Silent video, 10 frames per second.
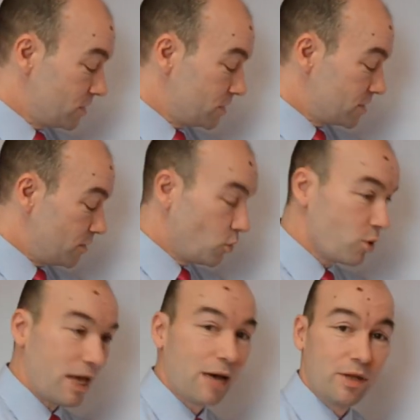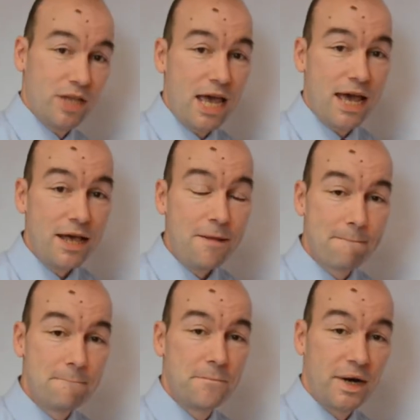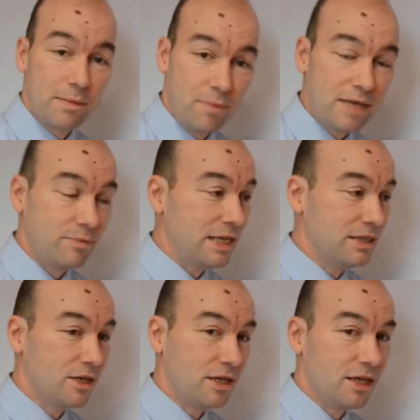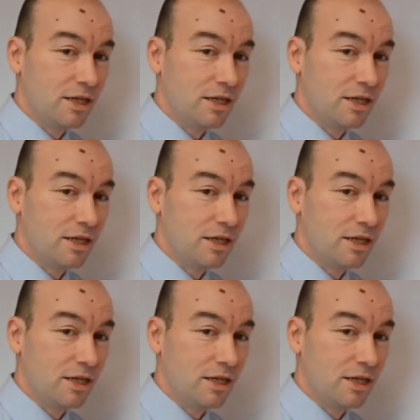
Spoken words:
So it's all a bit up in the air, but it may mean that